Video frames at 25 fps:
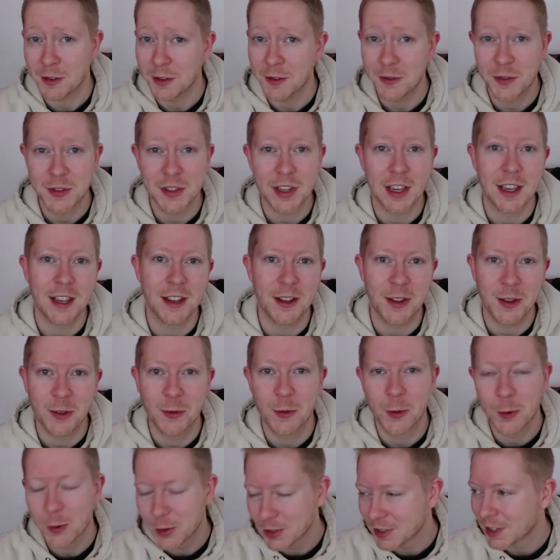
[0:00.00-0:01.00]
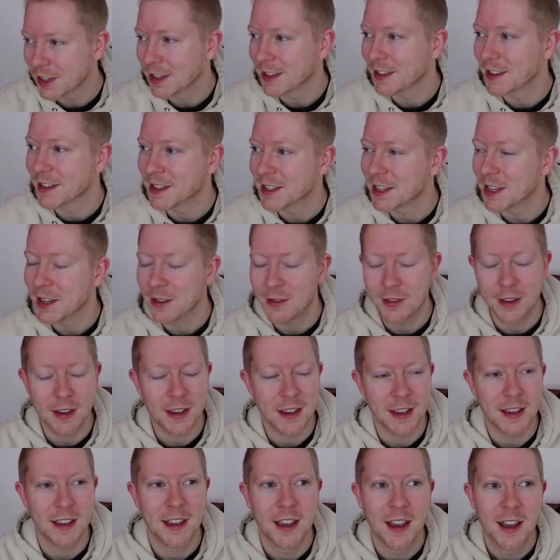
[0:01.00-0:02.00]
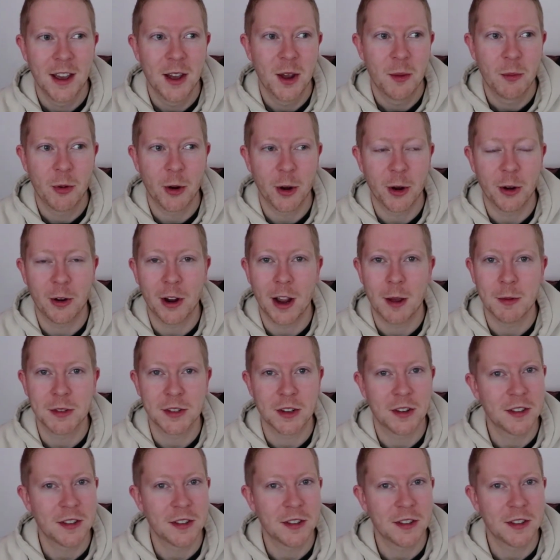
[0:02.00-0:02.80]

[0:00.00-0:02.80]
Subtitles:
And you've all seen the TV programs.